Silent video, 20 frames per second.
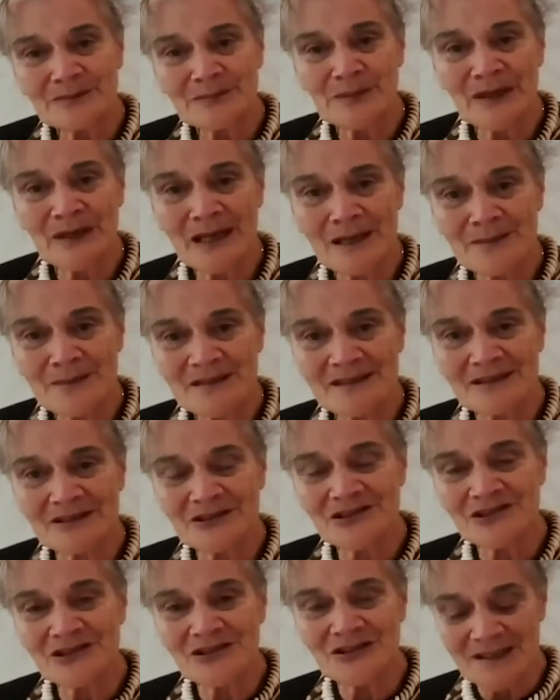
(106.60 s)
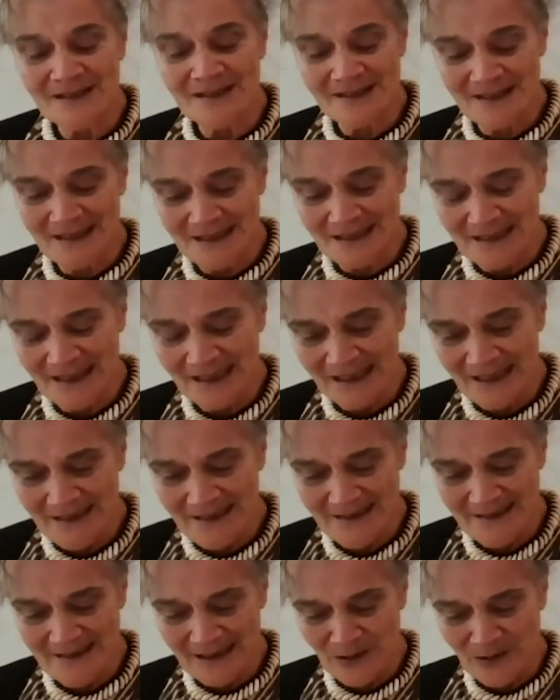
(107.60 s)
perhaps could you just tell
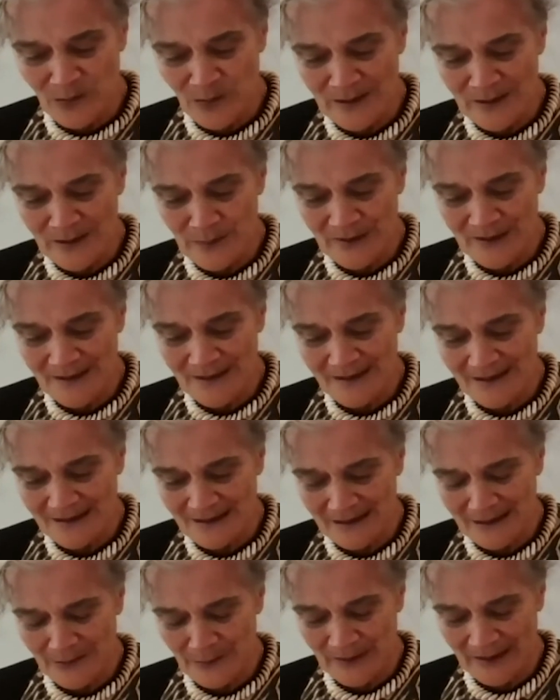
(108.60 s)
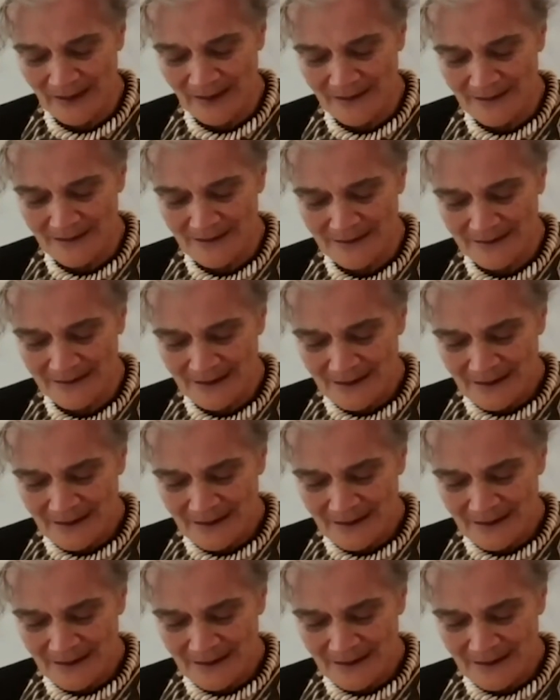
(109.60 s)
us a wee bit about